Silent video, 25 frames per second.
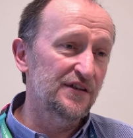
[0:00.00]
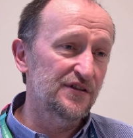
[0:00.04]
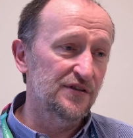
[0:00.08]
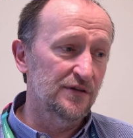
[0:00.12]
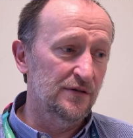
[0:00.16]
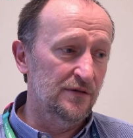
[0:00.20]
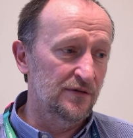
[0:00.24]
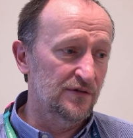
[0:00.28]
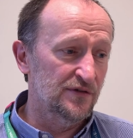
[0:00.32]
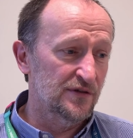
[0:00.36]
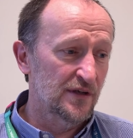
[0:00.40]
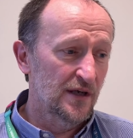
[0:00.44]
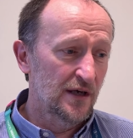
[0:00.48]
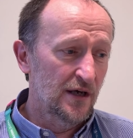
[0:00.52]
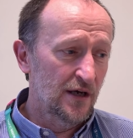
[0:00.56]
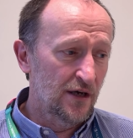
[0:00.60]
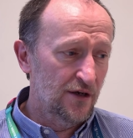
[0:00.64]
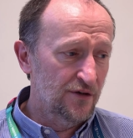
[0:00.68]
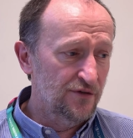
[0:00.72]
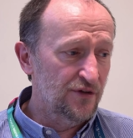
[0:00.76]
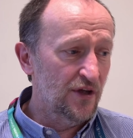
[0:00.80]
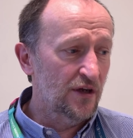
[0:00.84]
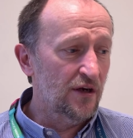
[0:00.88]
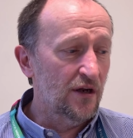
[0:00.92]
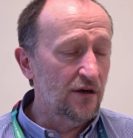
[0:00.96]
issues.
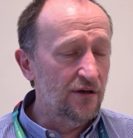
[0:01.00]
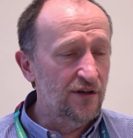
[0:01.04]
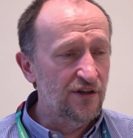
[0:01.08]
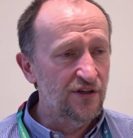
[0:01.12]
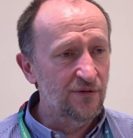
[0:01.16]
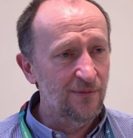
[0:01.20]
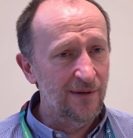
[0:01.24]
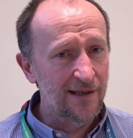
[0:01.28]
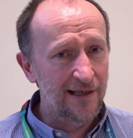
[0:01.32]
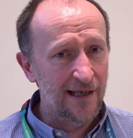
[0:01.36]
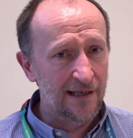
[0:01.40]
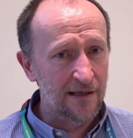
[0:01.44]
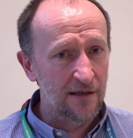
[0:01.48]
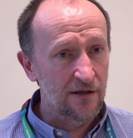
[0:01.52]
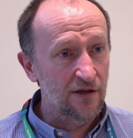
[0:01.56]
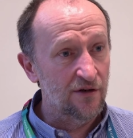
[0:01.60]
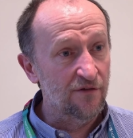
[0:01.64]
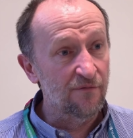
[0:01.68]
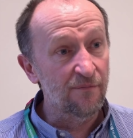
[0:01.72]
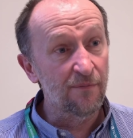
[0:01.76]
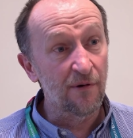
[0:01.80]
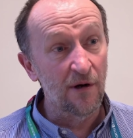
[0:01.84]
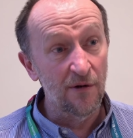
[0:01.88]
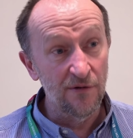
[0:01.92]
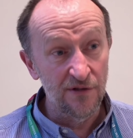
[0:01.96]
Not only do we get a lot
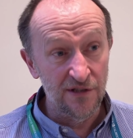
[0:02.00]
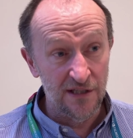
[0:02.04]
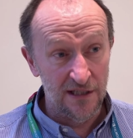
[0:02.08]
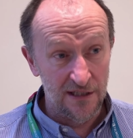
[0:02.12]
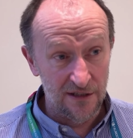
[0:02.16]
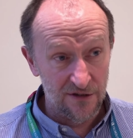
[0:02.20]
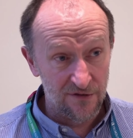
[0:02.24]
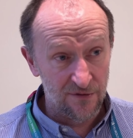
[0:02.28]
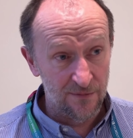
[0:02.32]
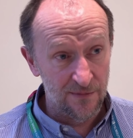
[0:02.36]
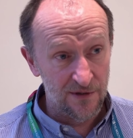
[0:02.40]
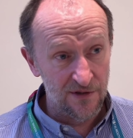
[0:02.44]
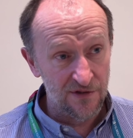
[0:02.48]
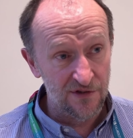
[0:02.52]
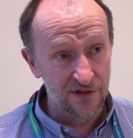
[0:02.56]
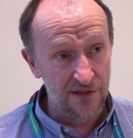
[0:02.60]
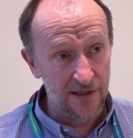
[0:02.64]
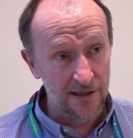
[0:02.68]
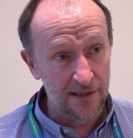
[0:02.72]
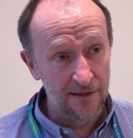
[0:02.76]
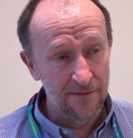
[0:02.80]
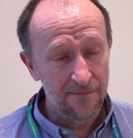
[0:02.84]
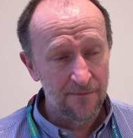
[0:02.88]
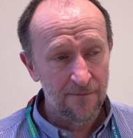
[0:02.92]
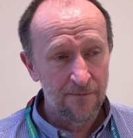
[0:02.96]
of proteins from the
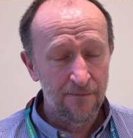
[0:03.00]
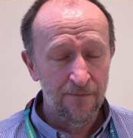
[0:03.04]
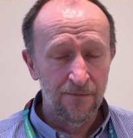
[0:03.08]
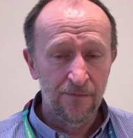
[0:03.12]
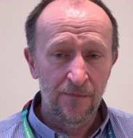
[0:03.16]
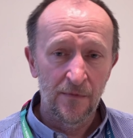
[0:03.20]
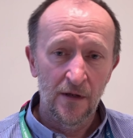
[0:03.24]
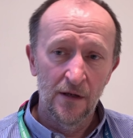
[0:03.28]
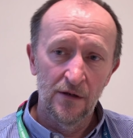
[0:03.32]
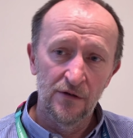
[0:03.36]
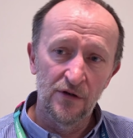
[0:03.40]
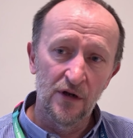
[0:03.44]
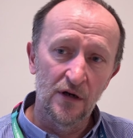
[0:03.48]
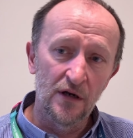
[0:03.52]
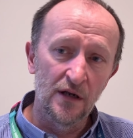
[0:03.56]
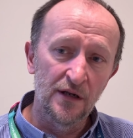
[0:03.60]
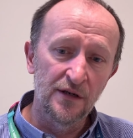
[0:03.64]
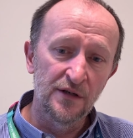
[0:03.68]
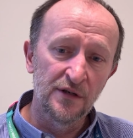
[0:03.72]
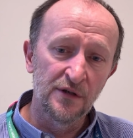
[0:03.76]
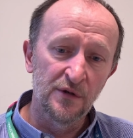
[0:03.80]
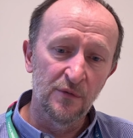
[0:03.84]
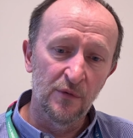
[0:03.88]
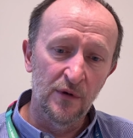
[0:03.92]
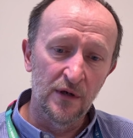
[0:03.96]
sea, not
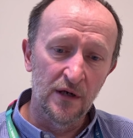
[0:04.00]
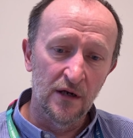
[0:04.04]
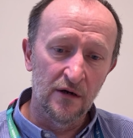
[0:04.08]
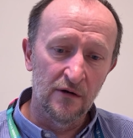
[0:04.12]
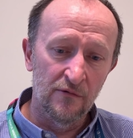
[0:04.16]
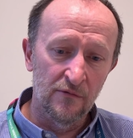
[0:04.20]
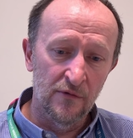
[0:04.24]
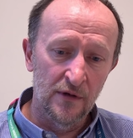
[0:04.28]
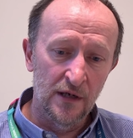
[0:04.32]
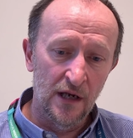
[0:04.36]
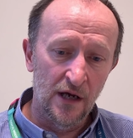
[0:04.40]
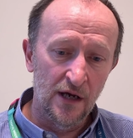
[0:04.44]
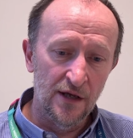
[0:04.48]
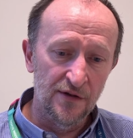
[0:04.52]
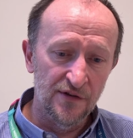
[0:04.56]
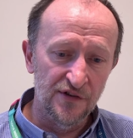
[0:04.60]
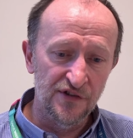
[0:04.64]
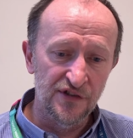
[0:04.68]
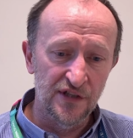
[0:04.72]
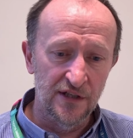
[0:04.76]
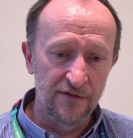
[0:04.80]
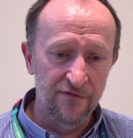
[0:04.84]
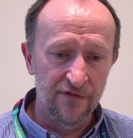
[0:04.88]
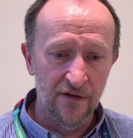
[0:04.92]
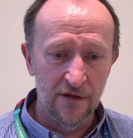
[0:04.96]
only do we rely on the
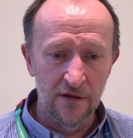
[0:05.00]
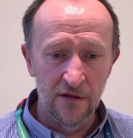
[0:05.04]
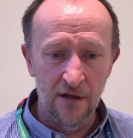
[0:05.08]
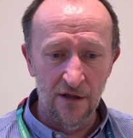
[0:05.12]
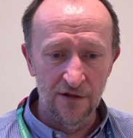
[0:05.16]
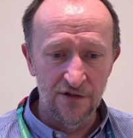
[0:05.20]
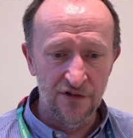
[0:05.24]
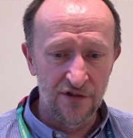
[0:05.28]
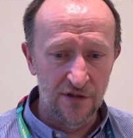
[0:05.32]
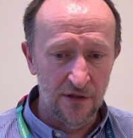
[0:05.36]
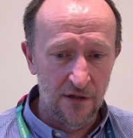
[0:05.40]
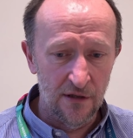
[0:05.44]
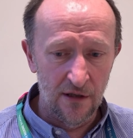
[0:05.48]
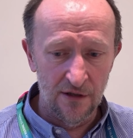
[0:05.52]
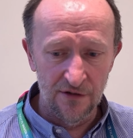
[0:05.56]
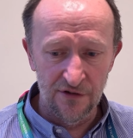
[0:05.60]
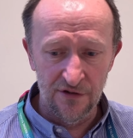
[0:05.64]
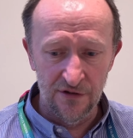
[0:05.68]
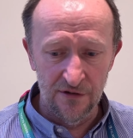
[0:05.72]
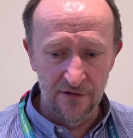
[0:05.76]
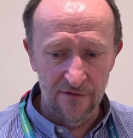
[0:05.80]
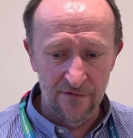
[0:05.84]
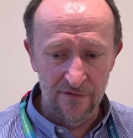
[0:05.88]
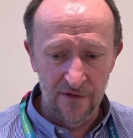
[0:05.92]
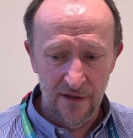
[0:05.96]
sea for lots and
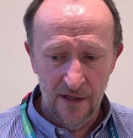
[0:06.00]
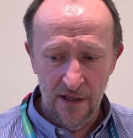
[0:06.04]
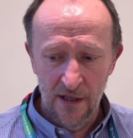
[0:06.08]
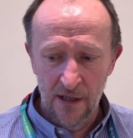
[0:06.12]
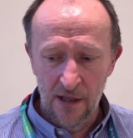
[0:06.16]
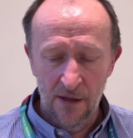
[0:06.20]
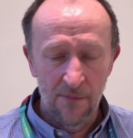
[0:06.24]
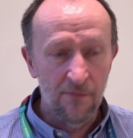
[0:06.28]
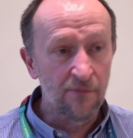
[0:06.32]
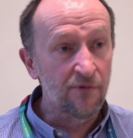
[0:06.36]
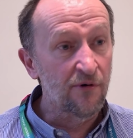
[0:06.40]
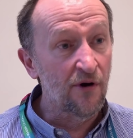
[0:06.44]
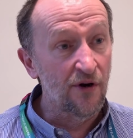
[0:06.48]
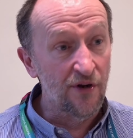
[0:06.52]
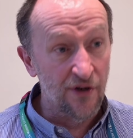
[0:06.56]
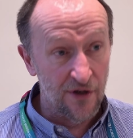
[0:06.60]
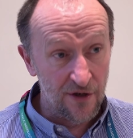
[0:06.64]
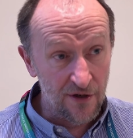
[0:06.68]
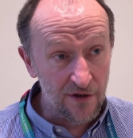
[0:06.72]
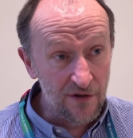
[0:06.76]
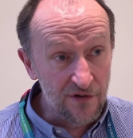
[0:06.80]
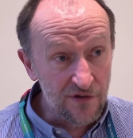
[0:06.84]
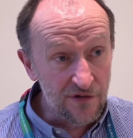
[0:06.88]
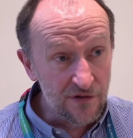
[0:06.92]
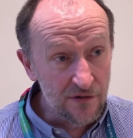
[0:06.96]
lots of
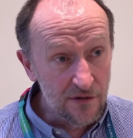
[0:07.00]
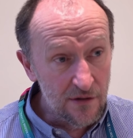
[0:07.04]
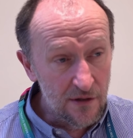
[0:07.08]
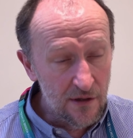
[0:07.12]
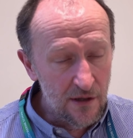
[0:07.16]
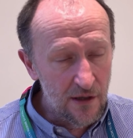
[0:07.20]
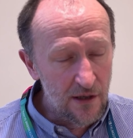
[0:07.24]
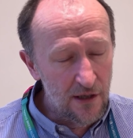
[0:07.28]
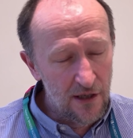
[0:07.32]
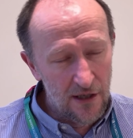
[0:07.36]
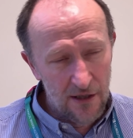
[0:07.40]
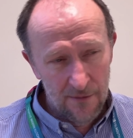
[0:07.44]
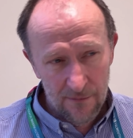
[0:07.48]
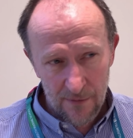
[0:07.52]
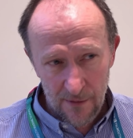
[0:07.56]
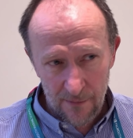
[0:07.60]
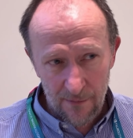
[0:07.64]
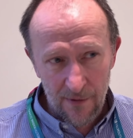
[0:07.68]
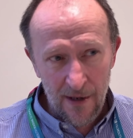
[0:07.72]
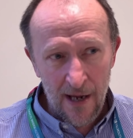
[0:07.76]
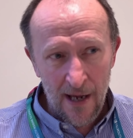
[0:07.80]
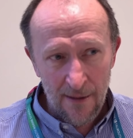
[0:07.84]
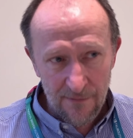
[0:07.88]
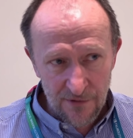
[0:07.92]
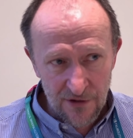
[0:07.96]
products, but
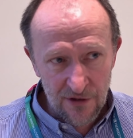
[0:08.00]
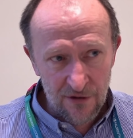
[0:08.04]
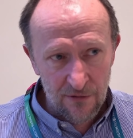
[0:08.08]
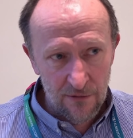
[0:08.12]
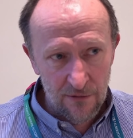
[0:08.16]
perhaps